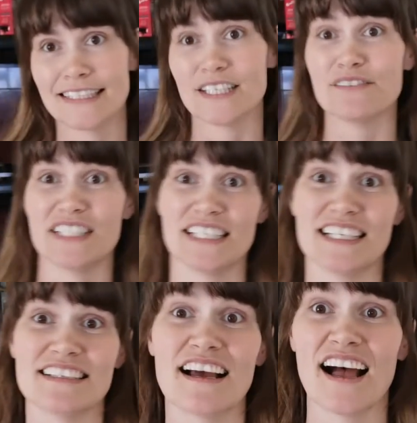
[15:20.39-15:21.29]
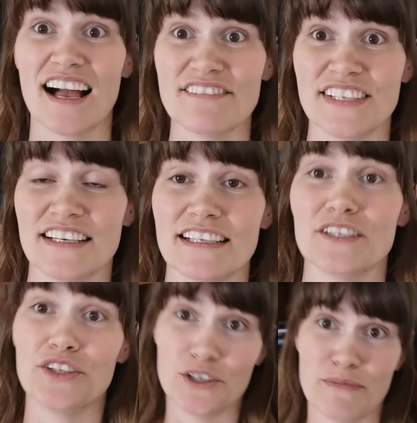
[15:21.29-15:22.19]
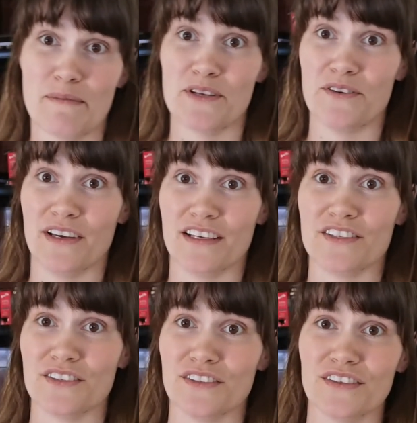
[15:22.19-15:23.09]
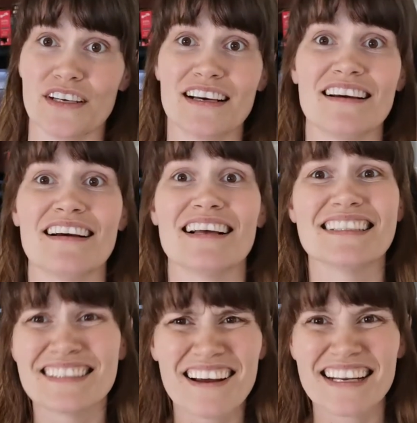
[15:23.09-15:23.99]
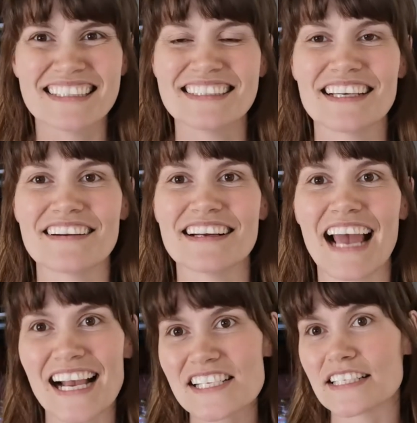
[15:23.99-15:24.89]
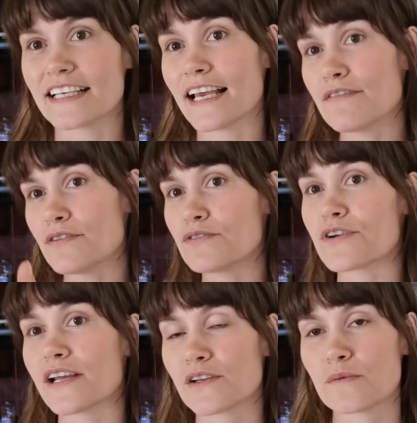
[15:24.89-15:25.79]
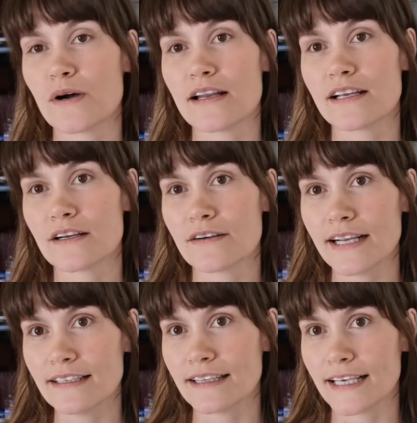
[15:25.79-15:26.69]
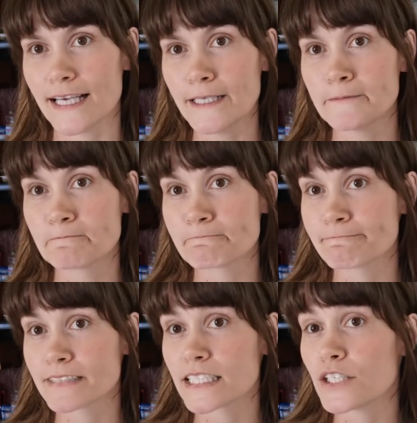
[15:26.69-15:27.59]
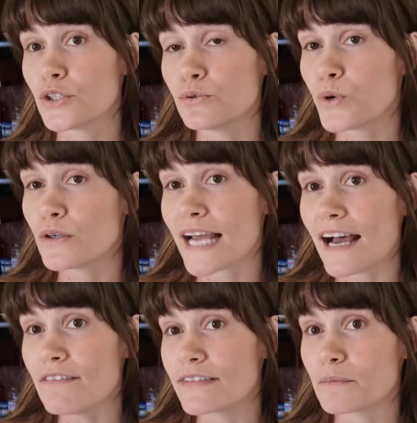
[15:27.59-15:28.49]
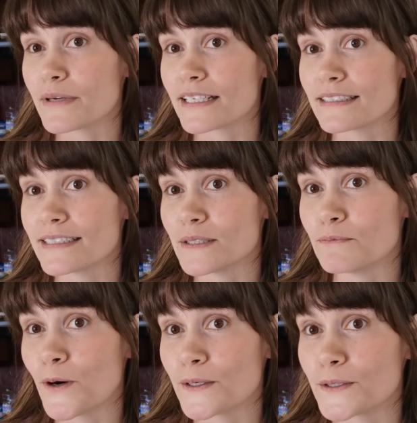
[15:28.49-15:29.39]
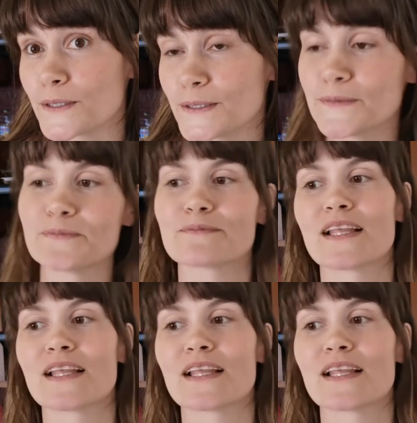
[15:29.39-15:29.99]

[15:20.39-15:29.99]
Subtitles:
You've seen it, I've done it, you may be doing it too. It's not necessary. Actually, if you train your body correctly, you won't have the pregnancy waddle.